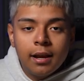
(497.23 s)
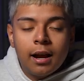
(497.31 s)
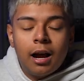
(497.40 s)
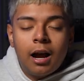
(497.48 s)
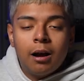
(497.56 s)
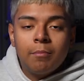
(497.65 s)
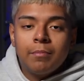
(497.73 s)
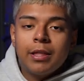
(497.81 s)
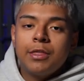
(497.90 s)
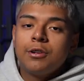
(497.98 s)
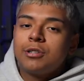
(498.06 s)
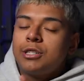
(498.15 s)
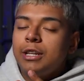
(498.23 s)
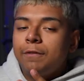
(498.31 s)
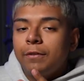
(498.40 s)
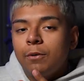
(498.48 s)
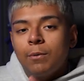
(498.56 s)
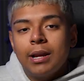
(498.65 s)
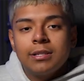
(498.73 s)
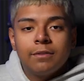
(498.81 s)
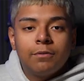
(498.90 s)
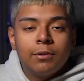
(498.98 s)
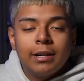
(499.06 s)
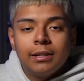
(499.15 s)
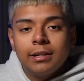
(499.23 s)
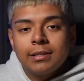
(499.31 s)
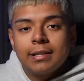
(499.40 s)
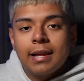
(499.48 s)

And there's different ways of what it looks